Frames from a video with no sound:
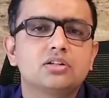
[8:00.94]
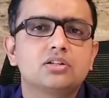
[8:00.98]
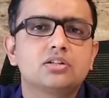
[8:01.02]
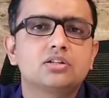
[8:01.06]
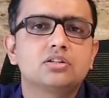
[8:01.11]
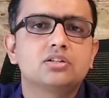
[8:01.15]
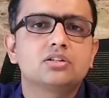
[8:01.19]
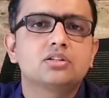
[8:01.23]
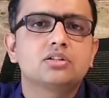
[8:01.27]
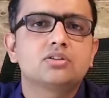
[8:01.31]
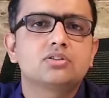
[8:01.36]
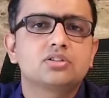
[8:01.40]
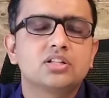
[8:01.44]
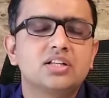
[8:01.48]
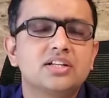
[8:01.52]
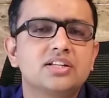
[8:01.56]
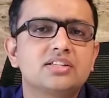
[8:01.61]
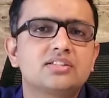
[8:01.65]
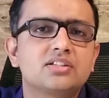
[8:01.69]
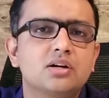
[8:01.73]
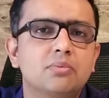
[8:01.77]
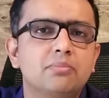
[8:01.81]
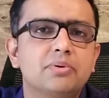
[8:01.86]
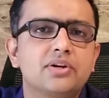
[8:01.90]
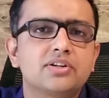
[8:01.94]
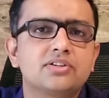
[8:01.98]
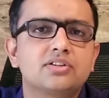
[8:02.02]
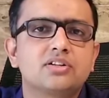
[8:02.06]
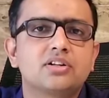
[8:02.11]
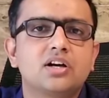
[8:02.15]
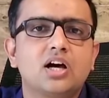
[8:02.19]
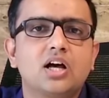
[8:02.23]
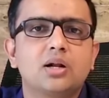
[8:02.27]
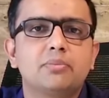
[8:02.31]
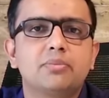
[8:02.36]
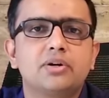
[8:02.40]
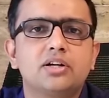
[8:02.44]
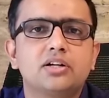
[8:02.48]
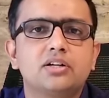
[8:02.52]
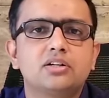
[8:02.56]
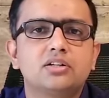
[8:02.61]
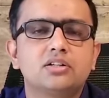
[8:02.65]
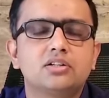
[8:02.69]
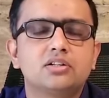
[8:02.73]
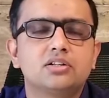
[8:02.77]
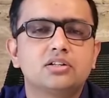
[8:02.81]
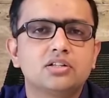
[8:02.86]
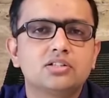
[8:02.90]
that is compression
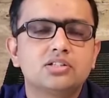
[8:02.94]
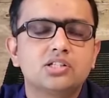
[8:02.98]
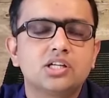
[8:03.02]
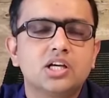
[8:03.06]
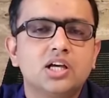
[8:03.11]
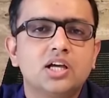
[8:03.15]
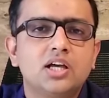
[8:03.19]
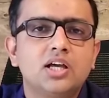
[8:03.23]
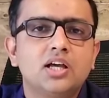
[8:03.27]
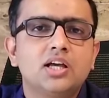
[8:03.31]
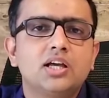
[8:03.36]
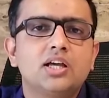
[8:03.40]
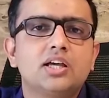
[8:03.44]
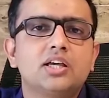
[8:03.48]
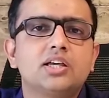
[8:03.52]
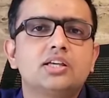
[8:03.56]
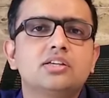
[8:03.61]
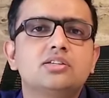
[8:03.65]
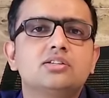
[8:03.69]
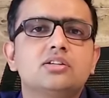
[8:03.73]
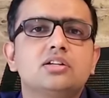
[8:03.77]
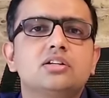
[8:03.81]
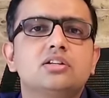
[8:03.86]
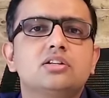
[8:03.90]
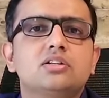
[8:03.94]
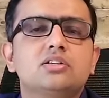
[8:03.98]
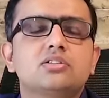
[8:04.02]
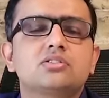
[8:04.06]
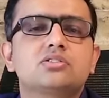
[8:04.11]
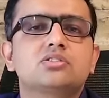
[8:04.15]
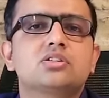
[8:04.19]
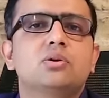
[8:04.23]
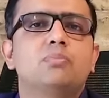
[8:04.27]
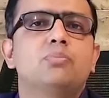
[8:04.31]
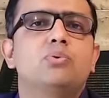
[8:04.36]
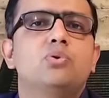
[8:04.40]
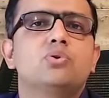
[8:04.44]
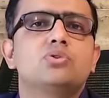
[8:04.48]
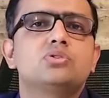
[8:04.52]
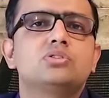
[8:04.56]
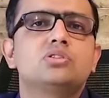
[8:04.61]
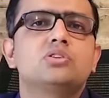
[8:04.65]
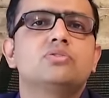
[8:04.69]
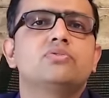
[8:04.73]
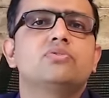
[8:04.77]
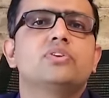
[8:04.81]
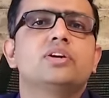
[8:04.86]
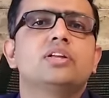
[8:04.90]
garment, does is it
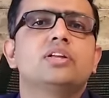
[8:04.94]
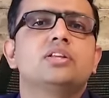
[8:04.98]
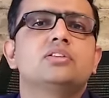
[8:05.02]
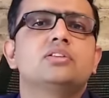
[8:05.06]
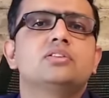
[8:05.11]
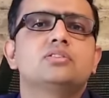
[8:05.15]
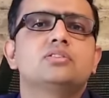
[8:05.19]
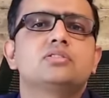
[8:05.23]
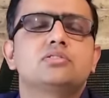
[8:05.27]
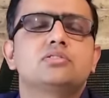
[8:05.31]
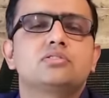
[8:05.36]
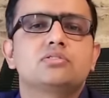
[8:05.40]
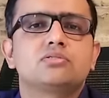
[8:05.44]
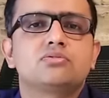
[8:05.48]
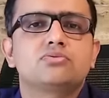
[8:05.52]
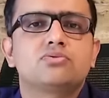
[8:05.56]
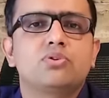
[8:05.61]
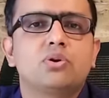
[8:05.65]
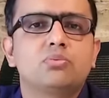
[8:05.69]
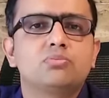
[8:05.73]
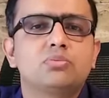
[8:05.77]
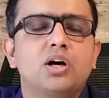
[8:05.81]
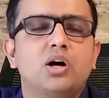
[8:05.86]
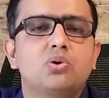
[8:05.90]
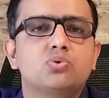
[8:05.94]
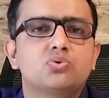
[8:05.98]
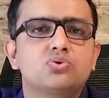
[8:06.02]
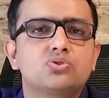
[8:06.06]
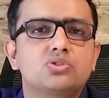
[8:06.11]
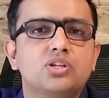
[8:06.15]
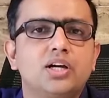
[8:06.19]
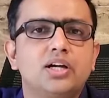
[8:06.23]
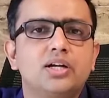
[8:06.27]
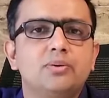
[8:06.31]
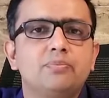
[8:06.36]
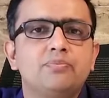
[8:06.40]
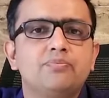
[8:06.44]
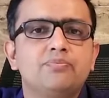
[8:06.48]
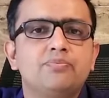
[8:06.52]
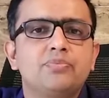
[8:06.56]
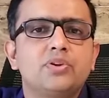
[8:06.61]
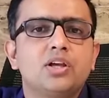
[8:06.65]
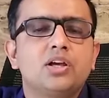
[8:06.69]
supports the veins from the outside,